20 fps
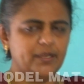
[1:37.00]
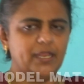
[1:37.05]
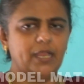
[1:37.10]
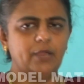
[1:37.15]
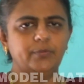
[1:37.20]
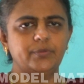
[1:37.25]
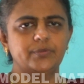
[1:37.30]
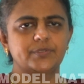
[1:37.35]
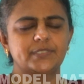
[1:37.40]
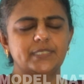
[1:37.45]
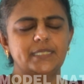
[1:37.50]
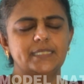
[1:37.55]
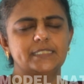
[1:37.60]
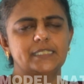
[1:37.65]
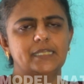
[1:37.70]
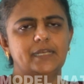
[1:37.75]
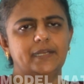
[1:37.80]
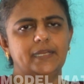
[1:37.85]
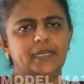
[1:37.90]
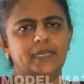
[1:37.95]
now you see
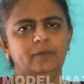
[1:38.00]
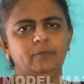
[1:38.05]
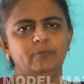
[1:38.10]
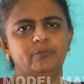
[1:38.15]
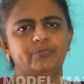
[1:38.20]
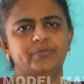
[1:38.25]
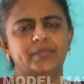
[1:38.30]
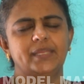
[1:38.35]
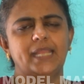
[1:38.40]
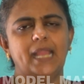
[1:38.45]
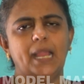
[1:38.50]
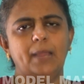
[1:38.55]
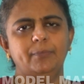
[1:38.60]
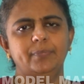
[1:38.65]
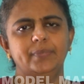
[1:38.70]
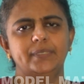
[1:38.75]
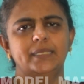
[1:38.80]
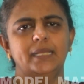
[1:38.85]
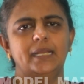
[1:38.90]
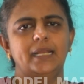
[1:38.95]
children,
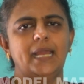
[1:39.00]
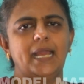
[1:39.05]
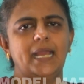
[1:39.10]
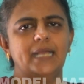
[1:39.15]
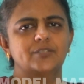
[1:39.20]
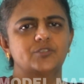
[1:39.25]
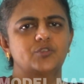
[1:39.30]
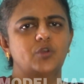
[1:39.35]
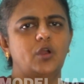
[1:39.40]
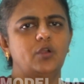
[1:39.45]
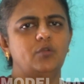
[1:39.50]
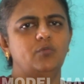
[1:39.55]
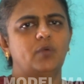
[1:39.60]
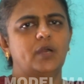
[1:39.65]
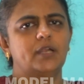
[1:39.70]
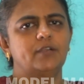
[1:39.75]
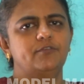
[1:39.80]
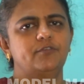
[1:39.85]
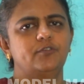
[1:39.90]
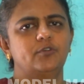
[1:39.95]
capital as on
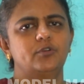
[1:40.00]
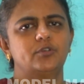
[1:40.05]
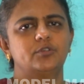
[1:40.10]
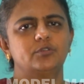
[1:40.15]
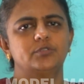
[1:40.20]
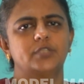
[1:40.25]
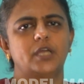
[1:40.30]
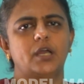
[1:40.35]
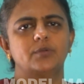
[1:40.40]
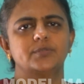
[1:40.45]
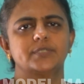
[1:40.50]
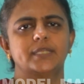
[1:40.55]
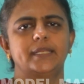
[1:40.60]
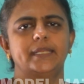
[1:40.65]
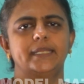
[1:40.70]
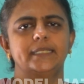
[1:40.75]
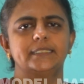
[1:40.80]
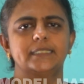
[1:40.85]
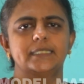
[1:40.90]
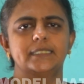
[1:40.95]

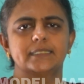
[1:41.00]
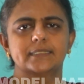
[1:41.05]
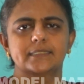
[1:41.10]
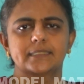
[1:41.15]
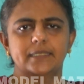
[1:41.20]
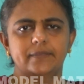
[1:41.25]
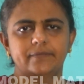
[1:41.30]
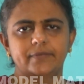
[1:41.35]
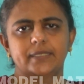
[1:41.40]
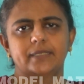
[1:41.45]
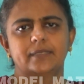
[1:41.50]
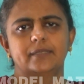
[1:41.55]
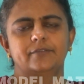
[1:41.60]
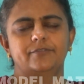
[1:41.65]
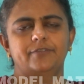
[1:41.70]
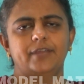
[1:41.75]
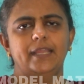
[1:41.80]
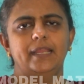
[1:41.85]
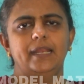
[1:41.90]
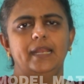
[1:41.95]
1/4/2018 is given
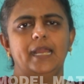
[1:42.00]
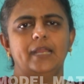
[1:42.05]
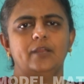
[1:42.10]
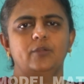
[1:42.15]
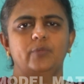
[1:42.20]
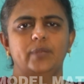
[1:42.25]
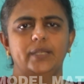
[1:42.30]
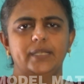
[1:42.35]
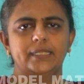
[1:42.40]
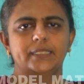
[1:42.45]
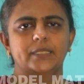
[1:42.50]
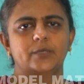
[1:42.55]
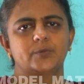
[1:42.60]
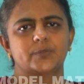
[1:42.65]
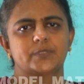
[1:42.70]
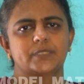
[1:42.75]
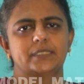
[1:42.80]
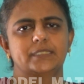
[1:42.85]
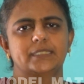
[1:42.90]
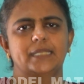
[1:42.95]

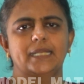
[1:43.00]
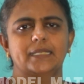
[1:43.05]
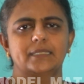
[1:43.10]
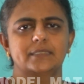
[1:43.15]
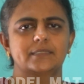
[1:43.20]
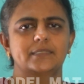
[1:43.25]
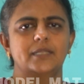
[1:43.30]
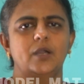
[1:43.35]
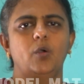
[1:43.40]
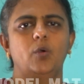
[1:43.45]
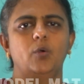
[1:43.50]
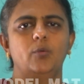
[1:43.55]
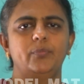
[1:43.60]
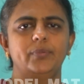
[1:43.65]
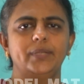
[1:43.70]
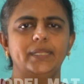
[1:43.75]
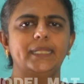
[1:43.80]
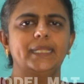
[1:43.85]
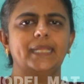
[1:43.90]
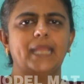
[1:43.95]
5,20,000. That is the
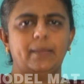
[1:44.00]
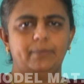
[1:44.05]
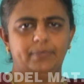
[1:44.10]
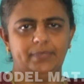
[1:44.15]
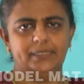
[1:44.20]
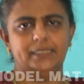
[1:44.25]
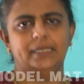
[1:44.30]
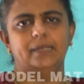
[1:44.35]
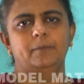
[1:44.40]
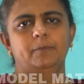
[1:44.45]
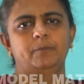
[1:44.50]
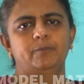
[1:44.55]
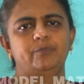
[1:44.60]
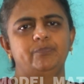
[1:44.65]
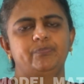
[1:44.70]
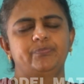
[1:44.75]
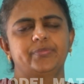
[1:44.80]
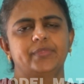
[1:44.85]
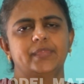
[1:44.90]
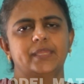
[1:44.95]
opening capital.
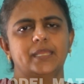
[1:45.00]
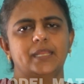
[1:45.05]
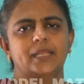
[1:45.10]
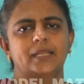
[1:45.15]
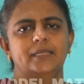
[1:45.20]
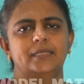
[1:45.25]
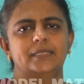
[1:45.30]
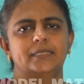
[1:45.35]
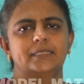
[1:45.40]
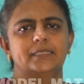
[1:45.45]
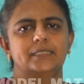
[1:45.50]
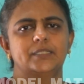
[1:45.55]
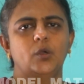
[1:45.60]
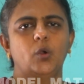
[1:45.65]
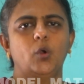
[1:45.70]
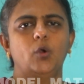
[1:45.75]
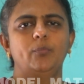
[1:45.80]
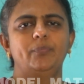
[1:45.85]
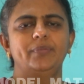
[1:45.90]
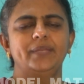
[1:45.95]
The
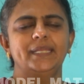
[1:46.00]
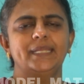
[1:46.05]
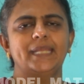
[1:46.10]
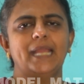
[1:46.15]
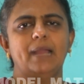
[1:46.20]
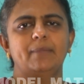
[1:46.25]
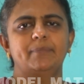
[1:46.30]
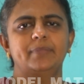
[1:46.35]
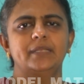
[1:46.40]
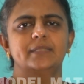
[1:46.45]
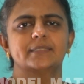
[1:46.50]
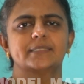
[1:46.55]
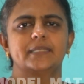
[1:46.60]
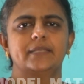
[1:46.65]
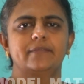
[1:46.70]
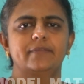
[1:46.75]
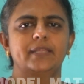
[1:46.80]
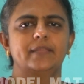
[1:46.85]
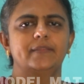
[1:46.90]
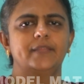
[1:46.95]
opening capital is
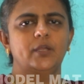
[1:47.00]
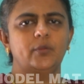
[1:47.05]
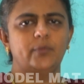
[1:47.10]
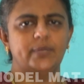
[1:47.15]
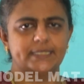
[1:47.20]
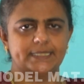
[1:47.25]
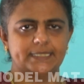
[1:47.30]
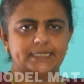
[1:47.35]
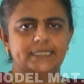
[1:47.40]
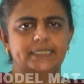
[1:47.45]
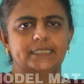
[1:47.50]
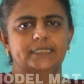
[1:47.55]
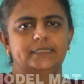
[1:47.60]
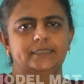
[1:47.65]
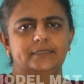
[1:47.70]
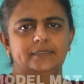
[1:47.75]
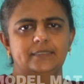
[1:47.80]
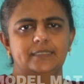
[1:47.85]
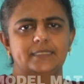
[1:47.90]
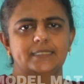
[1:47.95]
given in the question.
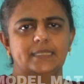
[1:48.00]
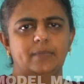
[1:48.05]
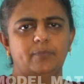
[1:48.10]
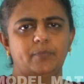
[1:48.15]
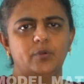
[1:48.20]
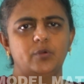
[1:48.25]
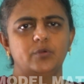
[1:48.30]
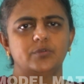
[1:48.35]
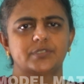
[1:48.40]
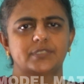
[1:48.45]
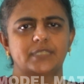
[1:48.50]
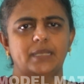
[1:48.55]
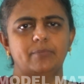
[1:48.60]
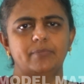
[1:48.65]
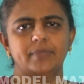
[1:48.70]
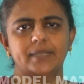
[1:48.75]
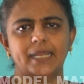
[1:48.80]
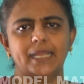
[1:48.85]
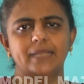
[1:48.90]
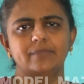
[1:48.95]
Suppose
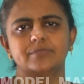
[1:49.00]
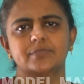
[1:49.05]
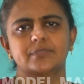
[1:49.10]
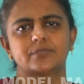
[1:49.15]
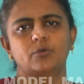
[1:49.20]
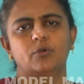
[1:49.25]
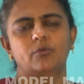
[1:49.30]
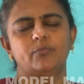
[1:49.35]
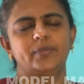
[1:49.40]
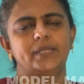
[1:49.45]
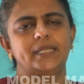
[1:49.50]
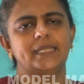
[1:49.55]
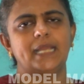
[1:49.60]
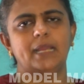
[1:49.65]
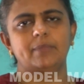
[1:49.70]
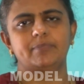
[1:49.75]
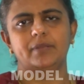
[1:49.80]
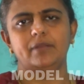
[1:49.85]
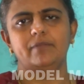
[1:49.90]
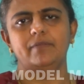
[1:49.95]
sometimes opening
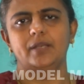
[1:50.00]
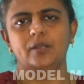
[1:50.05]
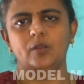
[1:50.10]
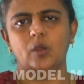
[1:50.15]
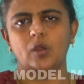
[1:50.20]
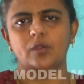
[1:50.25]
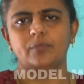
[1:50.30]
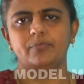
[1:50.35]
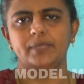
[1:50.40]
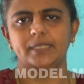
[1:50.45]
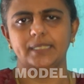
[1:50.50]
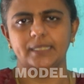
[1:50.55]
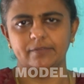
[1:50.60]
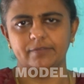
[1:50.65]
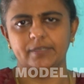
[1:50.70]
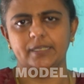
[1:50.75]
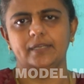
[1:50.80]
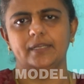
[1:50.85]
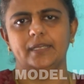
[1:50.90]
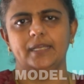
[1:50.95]
capital will not be
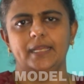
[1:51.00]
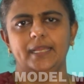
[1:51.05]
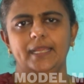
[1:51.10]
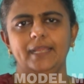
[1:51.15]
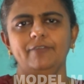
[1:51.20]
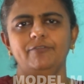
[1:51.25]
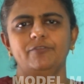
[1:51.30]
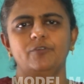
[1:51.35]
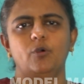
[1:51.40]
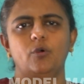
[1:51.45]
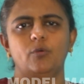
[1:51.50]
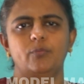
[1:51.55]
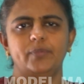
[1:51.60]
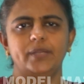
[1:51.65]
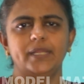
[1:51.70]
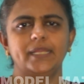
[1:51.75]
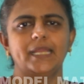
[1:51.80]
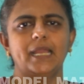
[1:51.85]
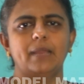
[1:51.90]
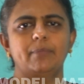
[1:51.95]
given. If
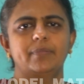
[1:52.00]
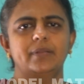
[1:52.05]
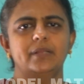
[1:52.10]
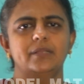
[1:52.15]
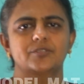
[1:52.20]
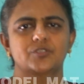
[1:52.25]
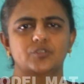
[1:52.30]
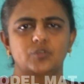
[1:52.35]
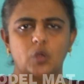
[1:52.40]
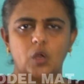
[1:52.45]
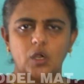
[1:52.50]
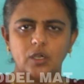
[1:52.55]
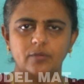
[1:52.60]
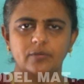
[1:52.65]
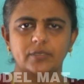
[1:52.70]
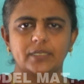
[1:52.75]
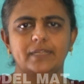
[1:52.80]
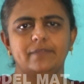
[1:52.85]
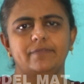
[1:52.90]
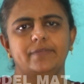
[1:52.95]
opening capital is
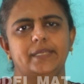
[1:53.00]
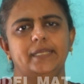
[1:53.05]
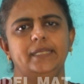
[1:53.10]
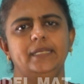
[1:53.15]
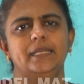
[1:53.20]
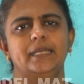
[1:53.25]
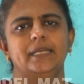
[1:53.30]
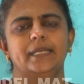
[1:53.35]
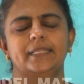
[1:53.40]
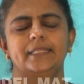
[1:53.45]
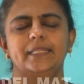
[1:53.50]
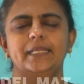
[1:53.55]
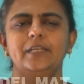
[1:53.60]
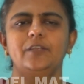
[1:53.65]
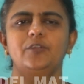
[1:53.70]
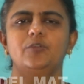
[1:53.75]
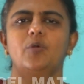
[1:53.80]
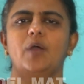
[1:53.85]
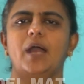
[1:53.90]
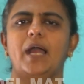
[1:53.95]
not given, then
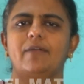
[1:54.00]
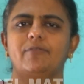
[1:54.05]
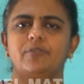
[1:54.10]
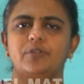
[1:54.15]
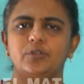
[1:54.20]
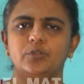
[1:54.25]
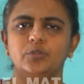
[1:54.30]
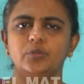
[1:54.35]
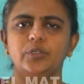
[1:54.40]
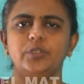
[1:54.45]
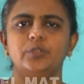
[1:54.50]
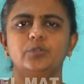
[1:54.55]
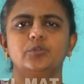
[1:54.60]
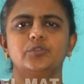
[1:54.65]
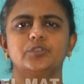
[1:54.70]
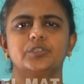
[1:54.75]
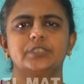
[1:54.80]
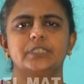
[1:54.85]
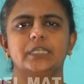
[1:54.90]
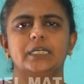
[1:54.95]
you have to
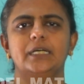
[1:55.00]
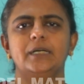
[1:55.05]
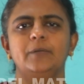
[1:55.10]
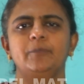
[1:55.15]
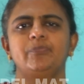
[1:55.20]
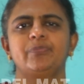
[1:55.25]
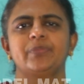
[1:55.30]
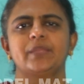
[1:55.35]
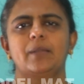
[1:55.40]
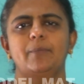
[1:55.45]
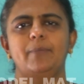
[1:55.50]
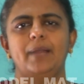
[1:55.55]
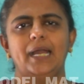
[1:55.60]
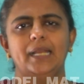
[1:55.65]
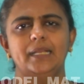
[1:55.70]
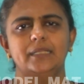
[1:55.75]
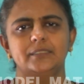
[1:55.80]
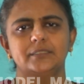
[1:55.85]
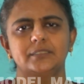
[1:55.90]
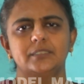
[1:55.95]
use the
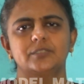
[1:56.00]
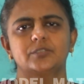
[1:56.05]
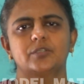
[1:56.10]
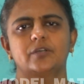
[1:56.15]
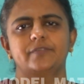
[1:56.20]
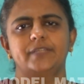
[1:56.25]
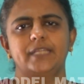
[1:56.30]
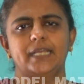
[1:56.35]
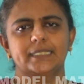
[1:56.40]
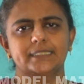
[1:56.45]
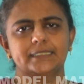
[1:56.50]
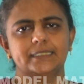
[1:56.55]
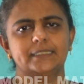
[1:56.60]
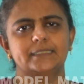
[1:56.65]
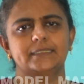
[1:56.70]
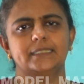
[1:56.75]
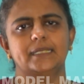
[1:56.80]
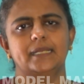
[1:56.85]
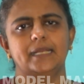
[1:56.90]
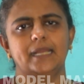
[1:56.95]
balances of the
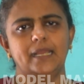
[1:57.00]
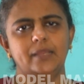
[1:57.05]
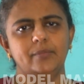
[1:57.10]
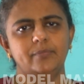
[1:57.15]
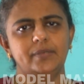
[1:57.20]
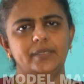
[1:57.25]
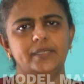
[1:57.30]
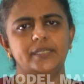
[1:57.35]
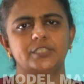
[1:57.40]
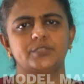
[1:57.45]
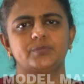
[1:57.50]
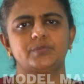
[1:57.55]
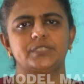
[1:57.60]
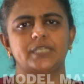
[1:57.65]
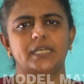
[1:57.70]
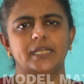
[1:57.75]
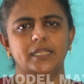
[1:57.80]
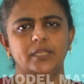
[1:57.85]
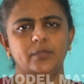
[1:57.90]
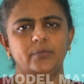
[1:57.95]
assets and liabilities which
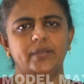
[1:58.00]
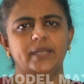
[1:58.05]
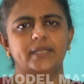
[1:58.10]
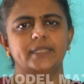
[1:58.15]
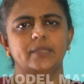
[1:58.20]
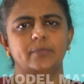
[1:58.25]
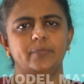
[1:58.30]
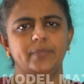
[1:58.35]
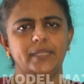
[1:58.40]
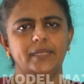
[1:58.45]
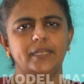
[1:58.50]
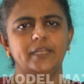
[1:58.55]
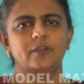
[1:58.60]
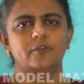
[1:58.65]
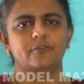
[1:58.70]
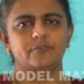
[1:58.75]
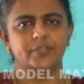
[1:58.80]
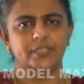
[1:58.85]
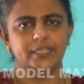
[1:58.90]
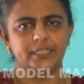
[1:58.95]
are given at the beginning
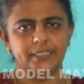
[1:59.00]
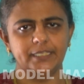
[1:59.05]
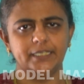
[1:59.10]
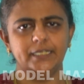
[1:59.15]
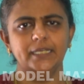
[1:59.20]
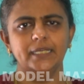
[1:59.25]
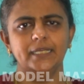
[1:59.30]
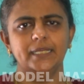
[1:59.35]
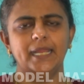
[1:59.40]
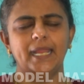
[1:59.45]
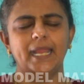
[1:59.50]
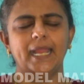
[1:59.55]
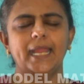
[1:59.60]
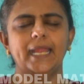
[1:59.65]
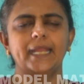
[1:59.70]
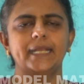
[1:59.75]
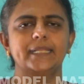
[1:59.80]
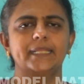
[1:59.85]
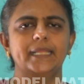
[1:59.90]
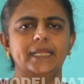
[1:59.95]
of the year,
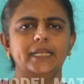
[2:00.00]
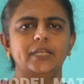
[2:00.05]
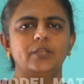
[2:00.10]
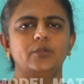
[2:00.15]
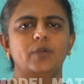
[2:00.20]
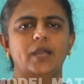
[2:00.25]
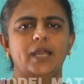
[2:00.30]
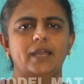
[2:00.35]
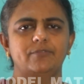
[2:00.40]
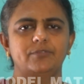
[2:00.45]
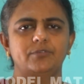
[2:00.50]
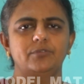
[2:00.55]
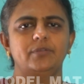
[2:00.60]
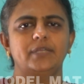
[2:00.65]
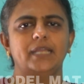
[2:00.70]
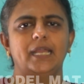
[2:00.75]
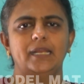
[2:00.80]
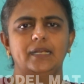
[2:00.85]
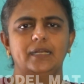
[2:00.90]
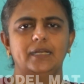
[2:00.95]
and then you have to
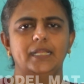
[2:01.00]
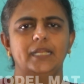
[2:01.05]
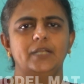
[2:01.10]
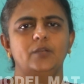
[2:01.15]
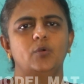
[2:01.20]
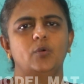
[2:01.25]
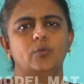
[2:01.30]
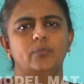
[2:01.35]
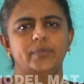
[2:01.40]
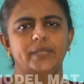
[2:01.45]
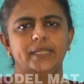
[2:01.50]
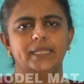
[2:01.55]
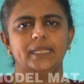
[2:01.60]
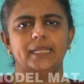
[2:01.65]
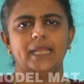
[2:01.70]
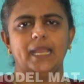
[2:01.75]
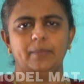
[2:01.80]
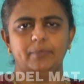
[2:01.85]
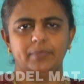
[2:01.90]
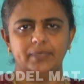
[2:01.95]
calculate opening
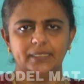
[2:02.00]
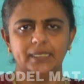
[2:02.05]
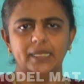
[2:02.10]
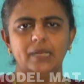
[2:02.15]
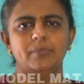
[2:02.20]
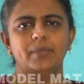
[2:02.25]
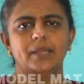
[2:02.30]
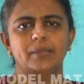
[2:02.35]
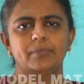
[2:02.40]
capital by